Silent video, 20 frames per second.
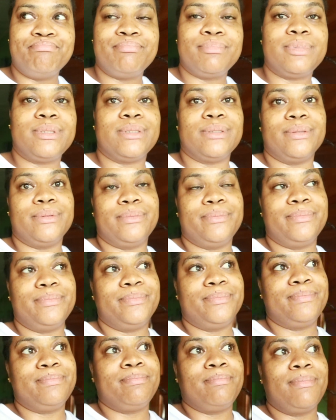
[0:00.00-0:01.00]
So
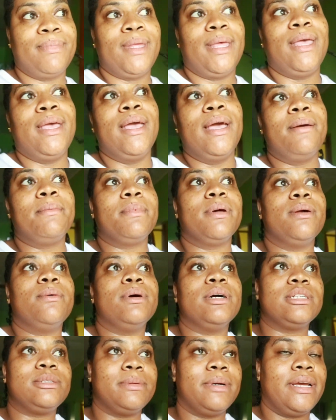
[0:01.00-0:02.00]
I'm gonna
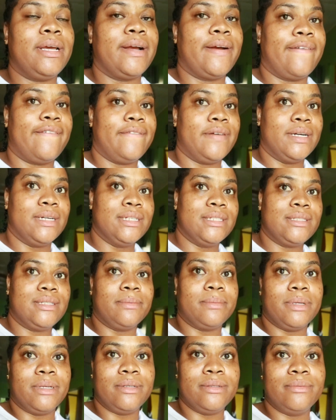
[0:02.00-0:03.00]
wash my hair first.
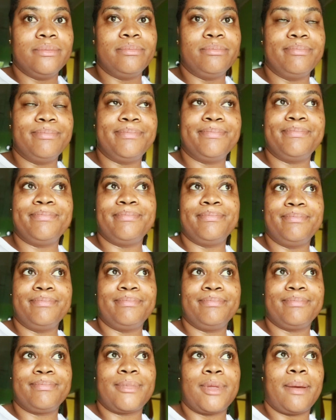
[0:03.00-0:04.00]
I'm gonna
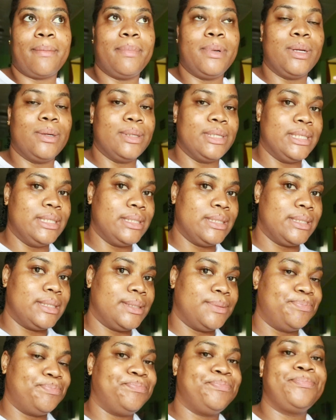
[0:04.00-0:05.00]
pull out
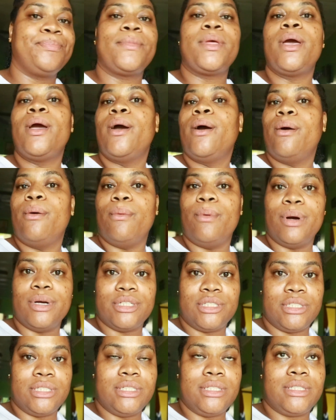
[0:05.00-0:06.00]
this,
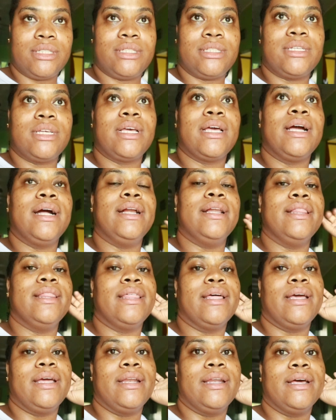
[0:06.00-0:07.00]
wash it, and
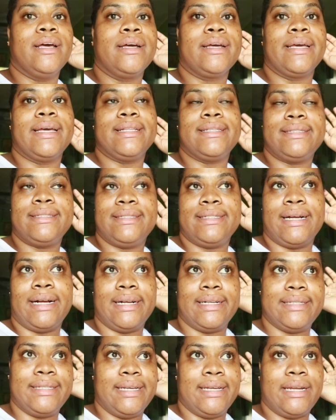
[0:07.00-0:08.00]
then get
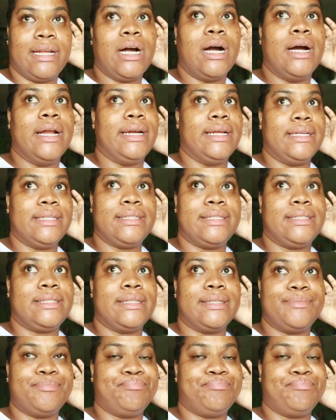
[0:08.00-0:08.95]
started on it.